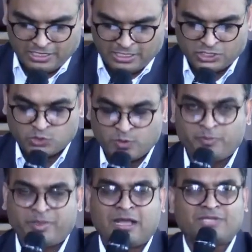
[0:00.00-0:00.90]
This is where
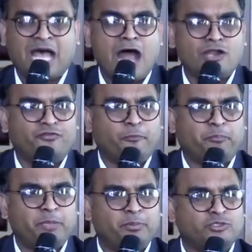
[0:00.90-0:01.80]
it becomes harder for
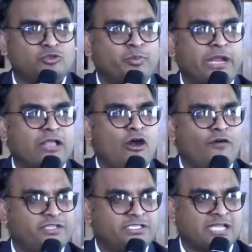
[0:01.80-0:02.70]
people to break
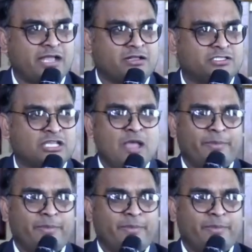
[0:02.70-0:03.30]
off these cycles